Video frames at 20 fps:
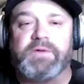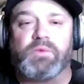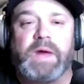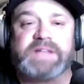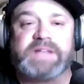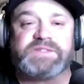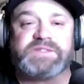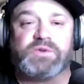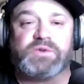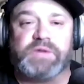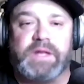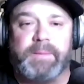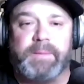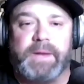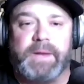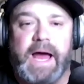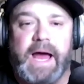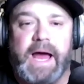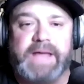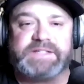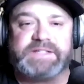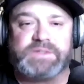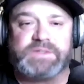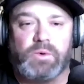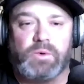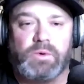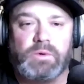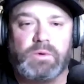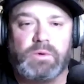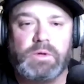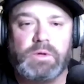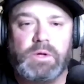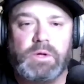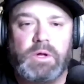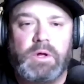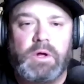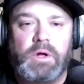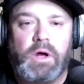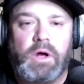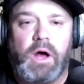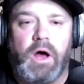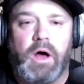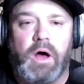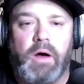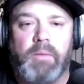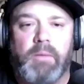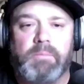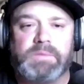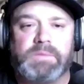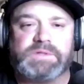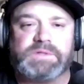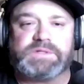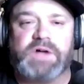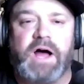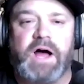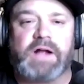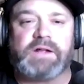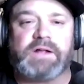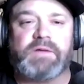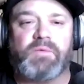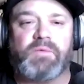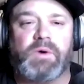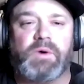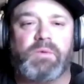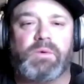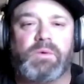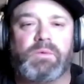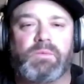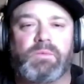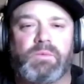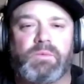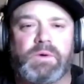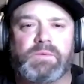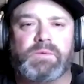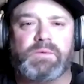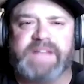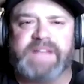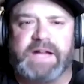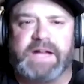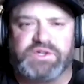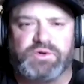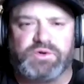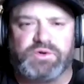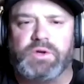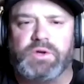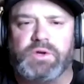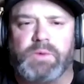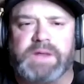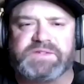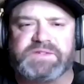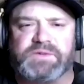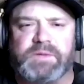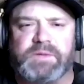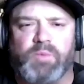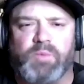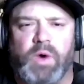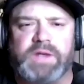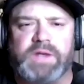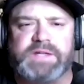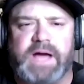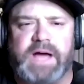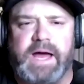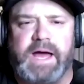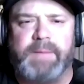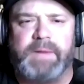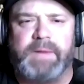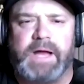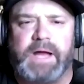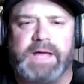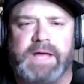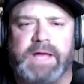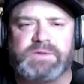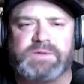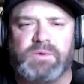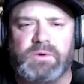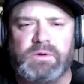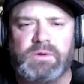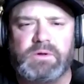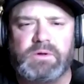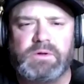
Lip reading: wrestled him in high school. Was that true? You wrestled him one time in high school?